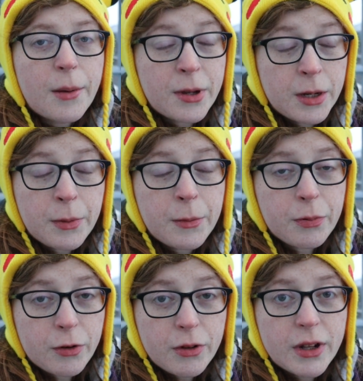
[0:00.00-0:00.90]
I'm going to be
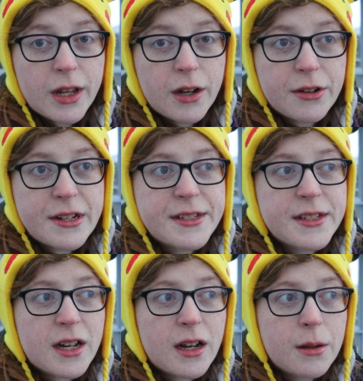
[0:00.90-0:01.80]
brutally
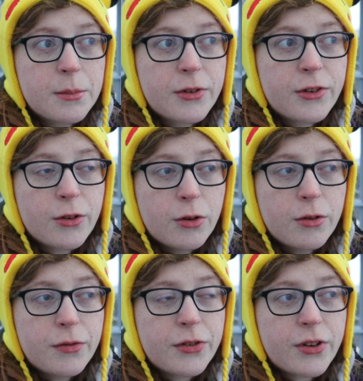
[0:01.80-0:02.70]
honest, I am
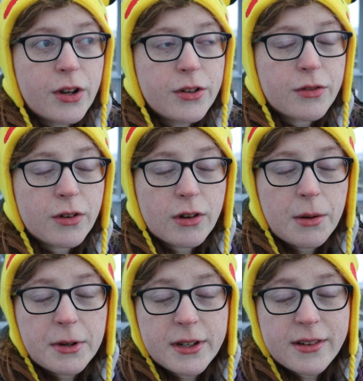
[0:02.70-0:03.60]
sort of starting to
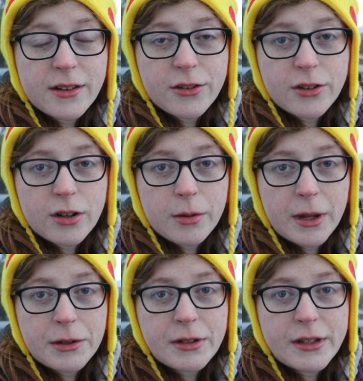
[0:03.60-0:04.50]
regret my decision to come
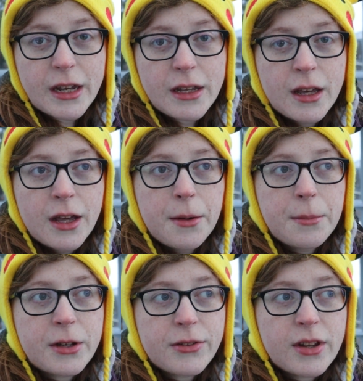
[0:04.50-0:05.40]
out today
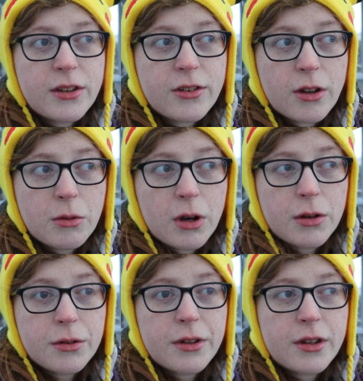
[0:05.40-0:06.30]
because it is so
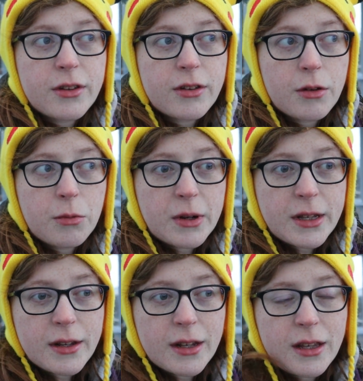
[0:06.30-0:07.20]
cold and so
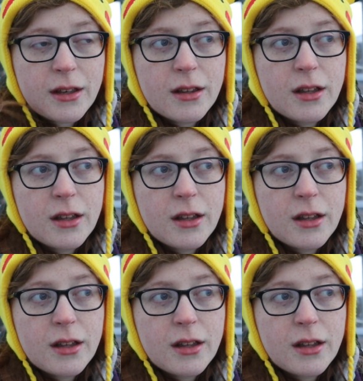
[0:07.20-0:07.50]
windy.